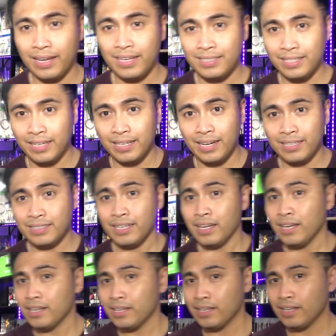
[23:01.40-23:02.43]
I said, guys,
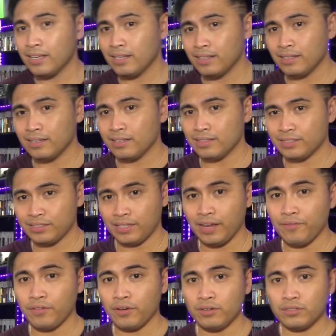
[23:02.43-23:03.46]

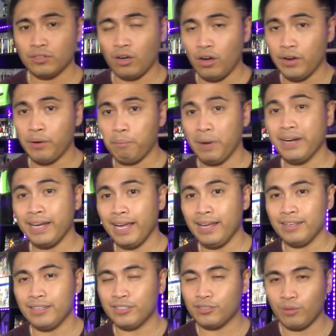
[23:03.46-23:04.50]
Savers on a Monday
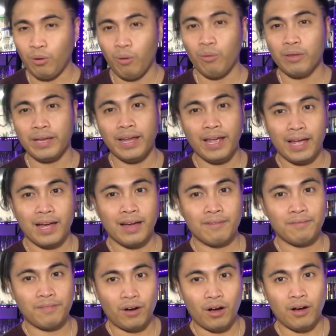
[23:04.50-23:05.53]
is only
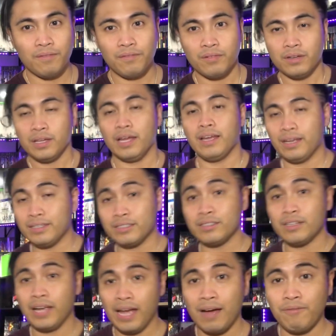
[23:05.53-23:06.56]
half off. It is
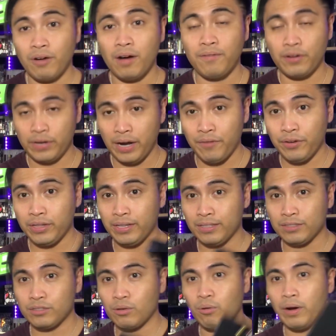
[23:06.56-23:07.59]
half off on everything.
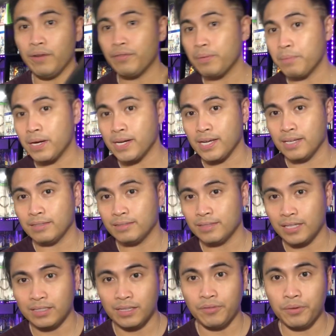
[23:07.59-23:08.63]
So every Monday,
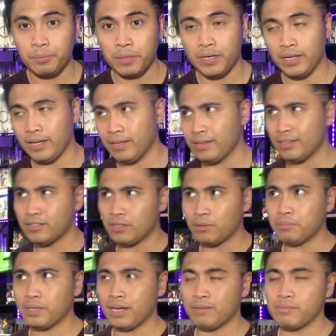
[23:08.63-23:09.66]
that's every Monday. And then
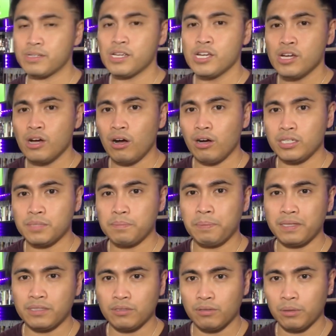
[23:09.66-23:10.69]
sometimes on
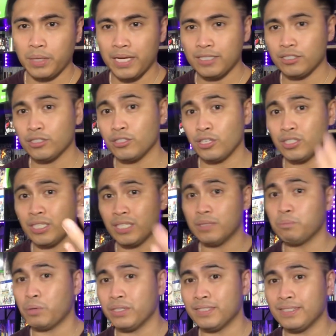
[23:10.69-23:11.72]
special occasions such as
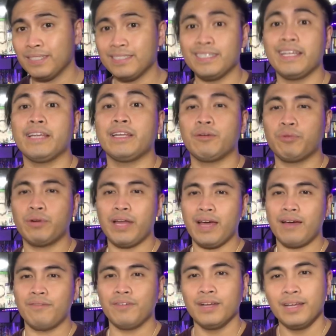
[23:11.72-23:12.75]
President's Day, they would
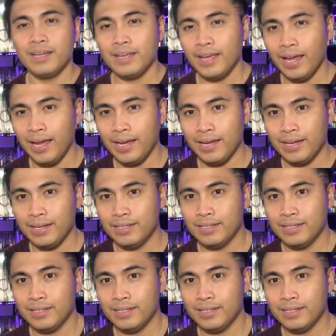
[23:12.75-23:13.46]
have a